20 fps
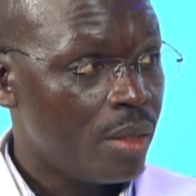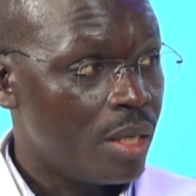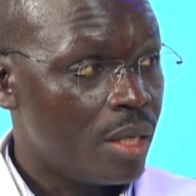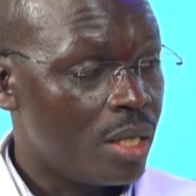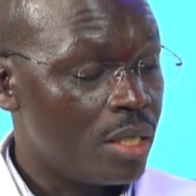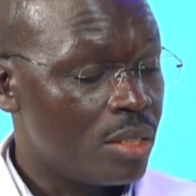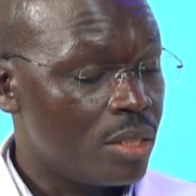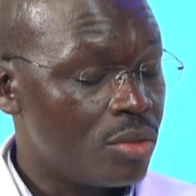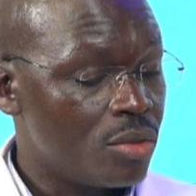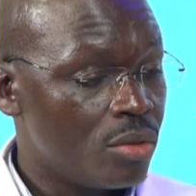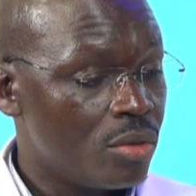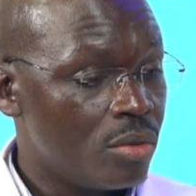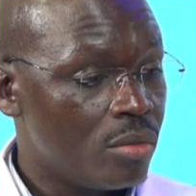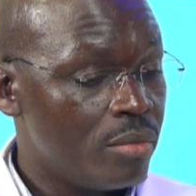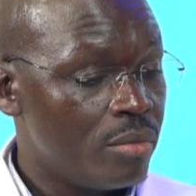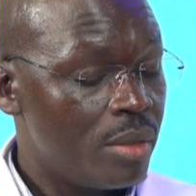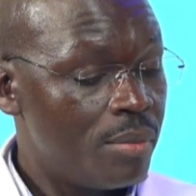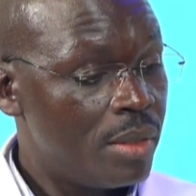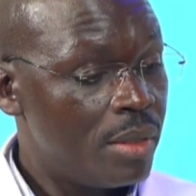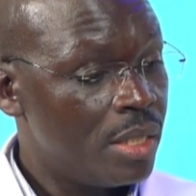And so
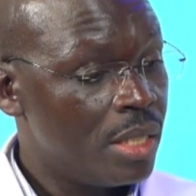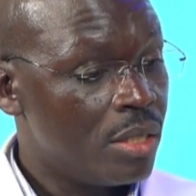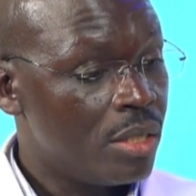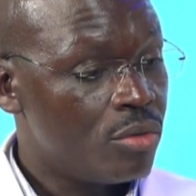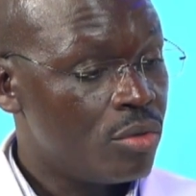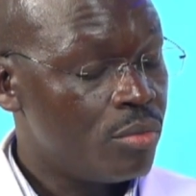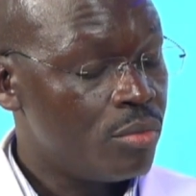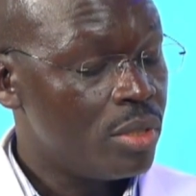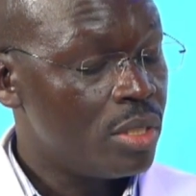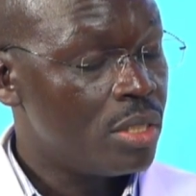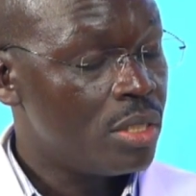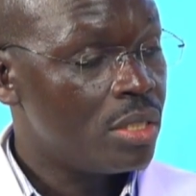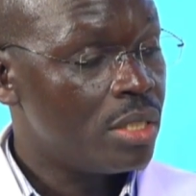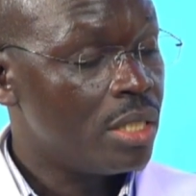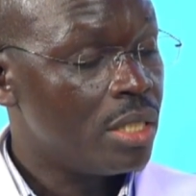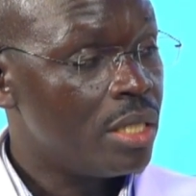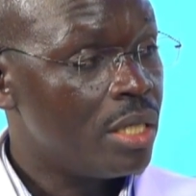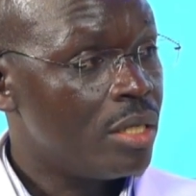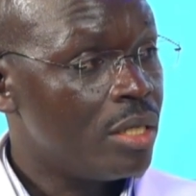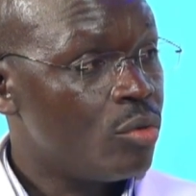maybe there could be
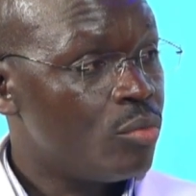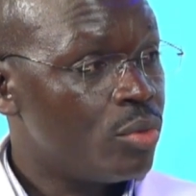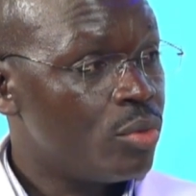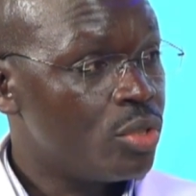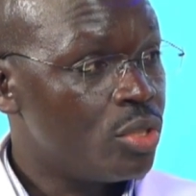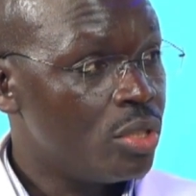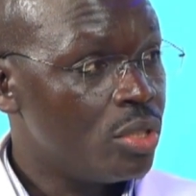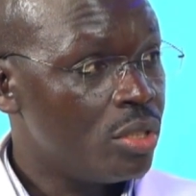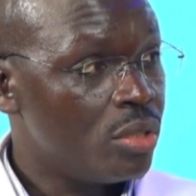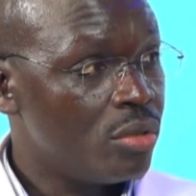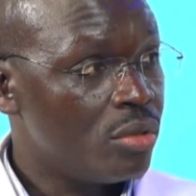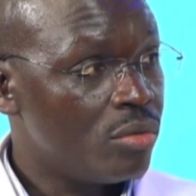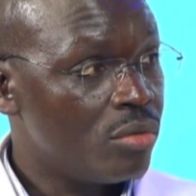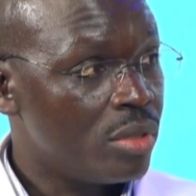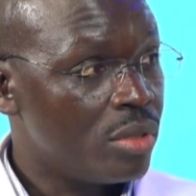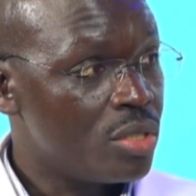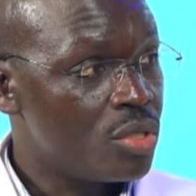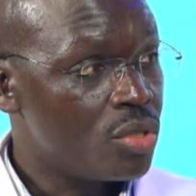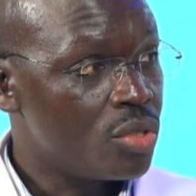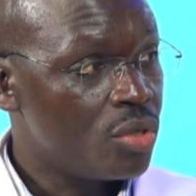still an opportunity to
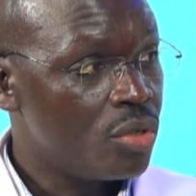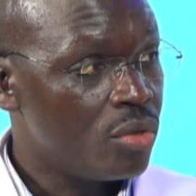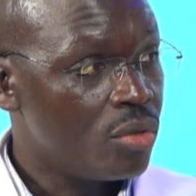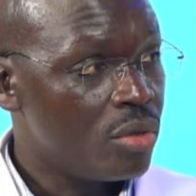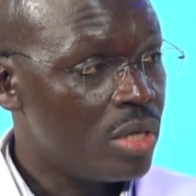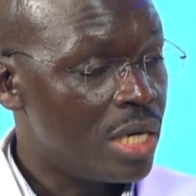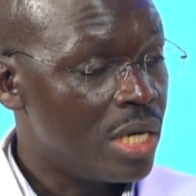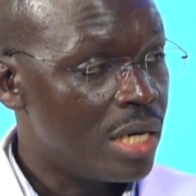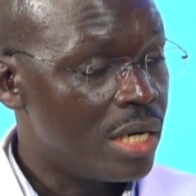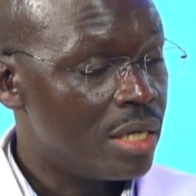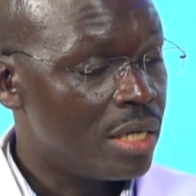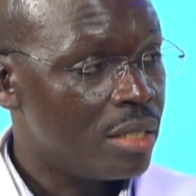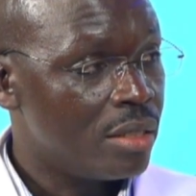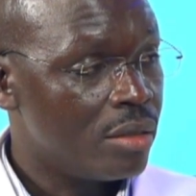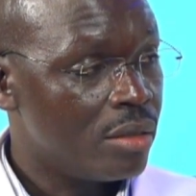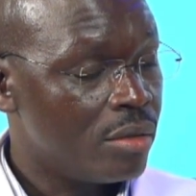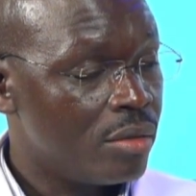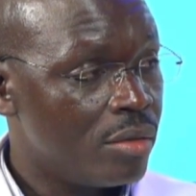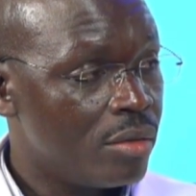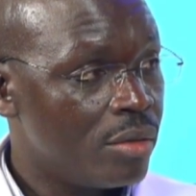rescue her
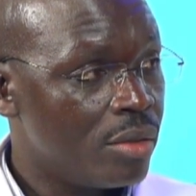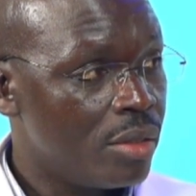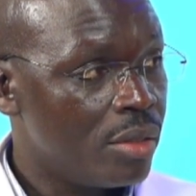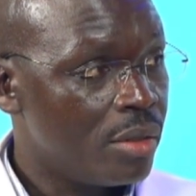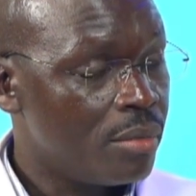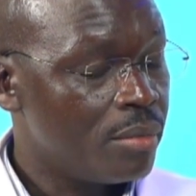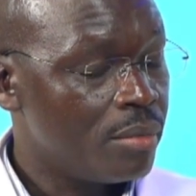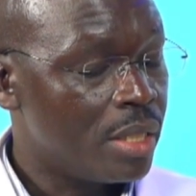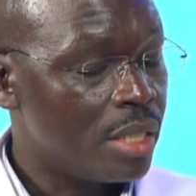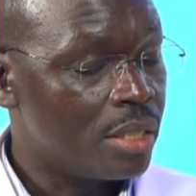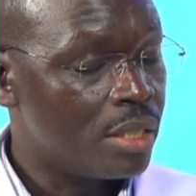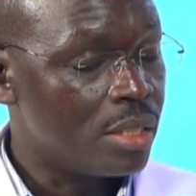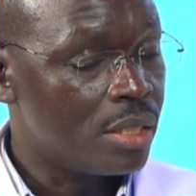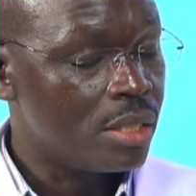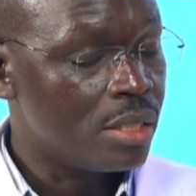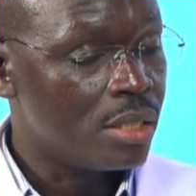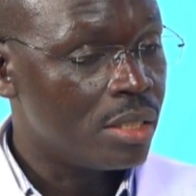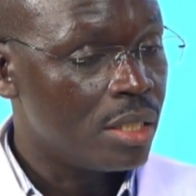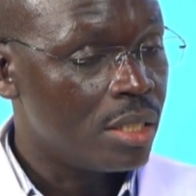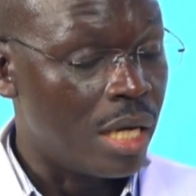or him,
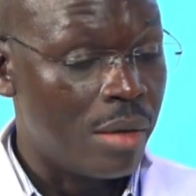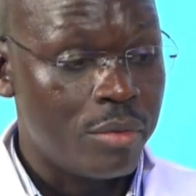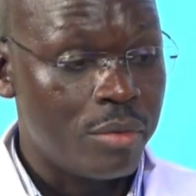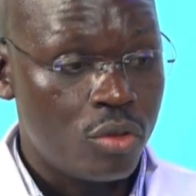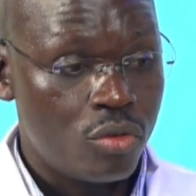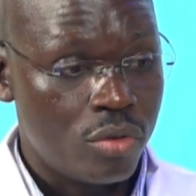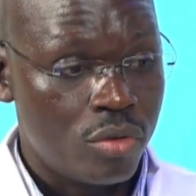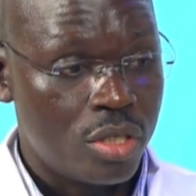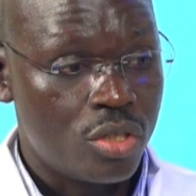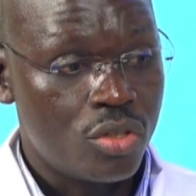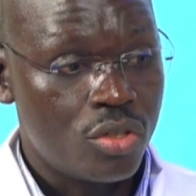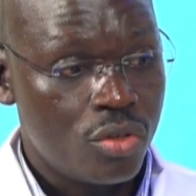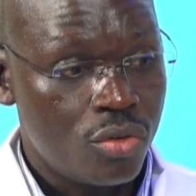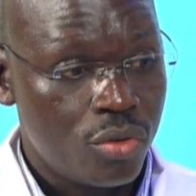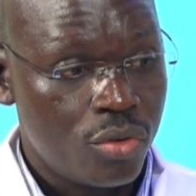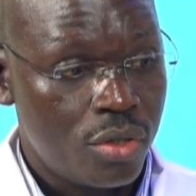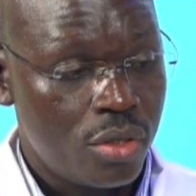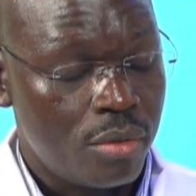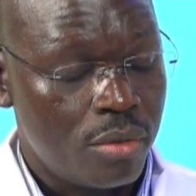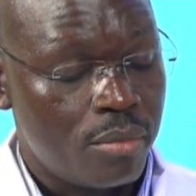to rescue
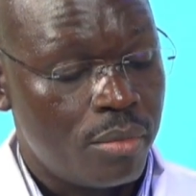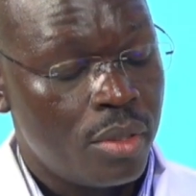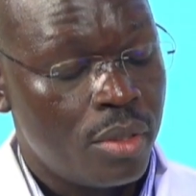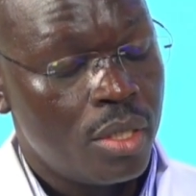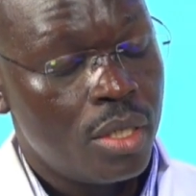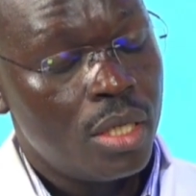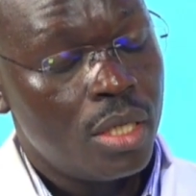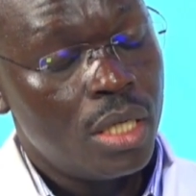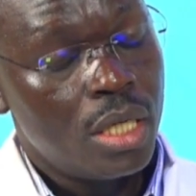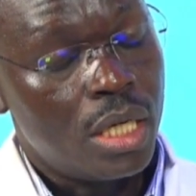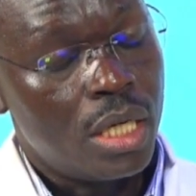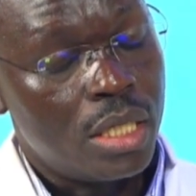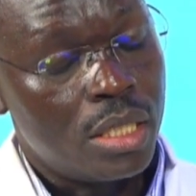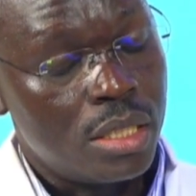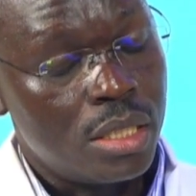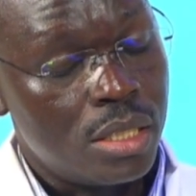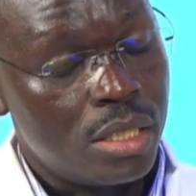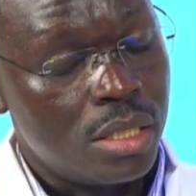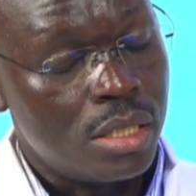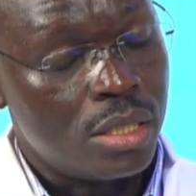him.
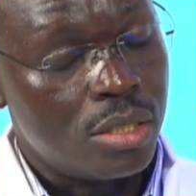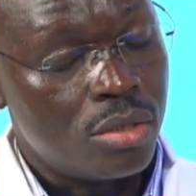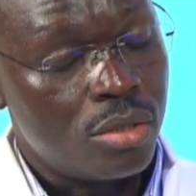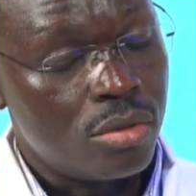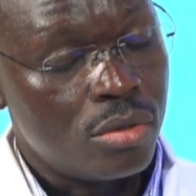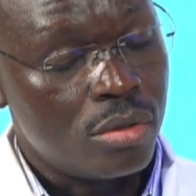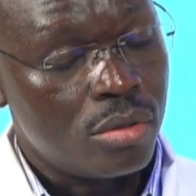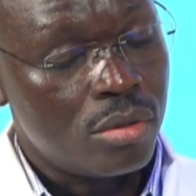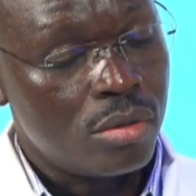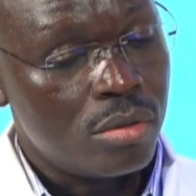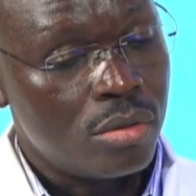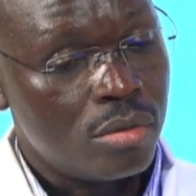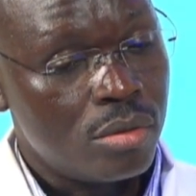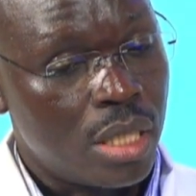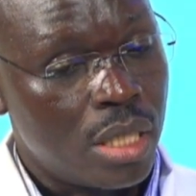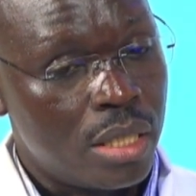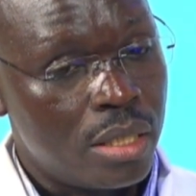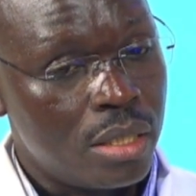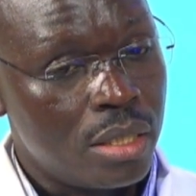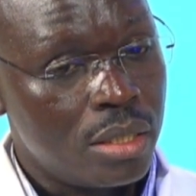And so
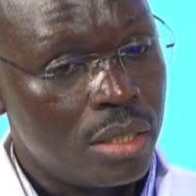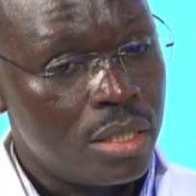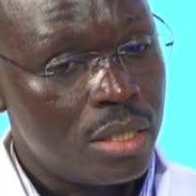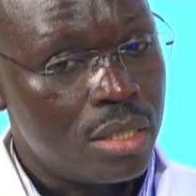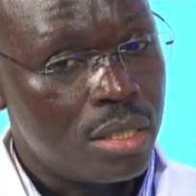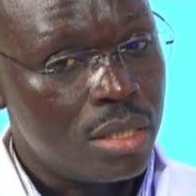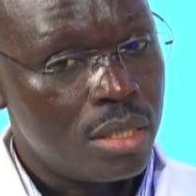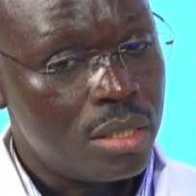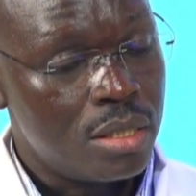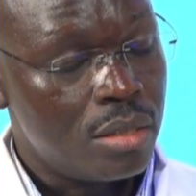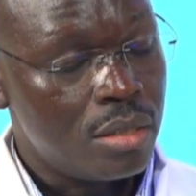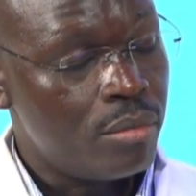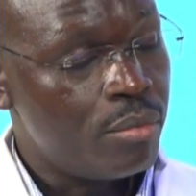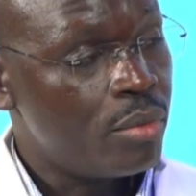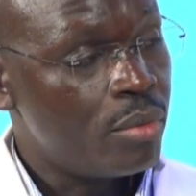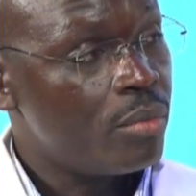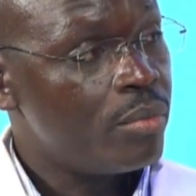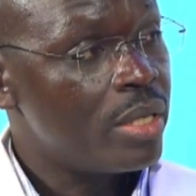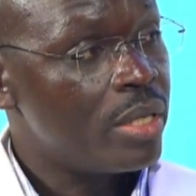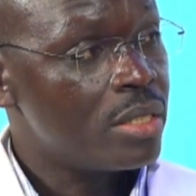I think this needs a
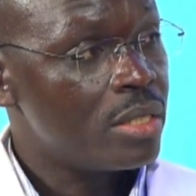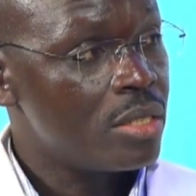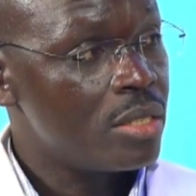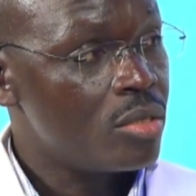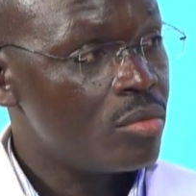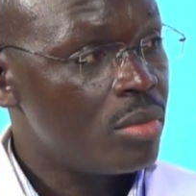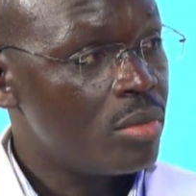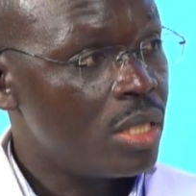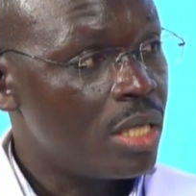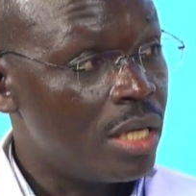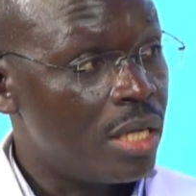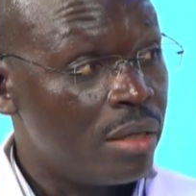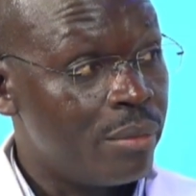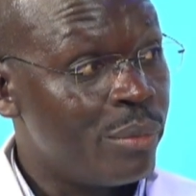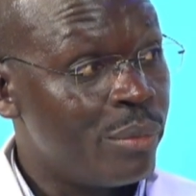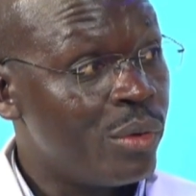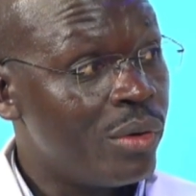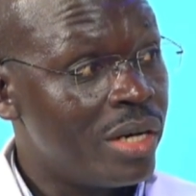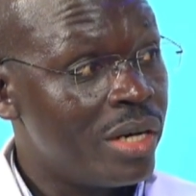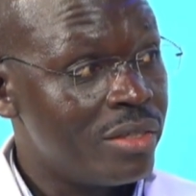proper assessment and a
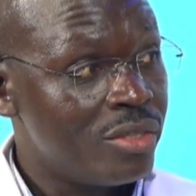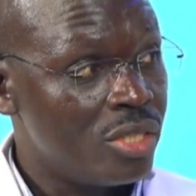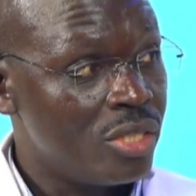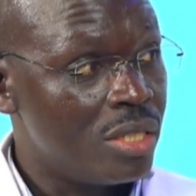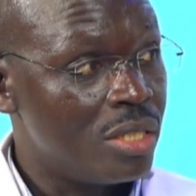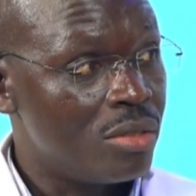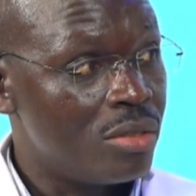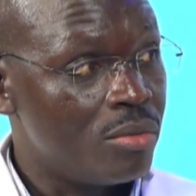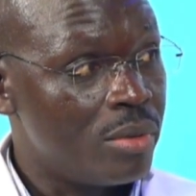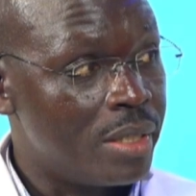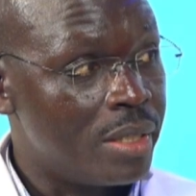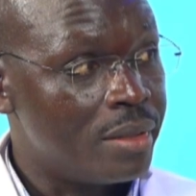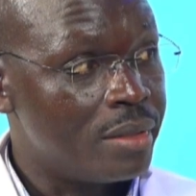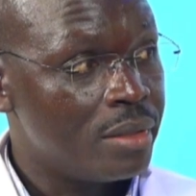more urgent one.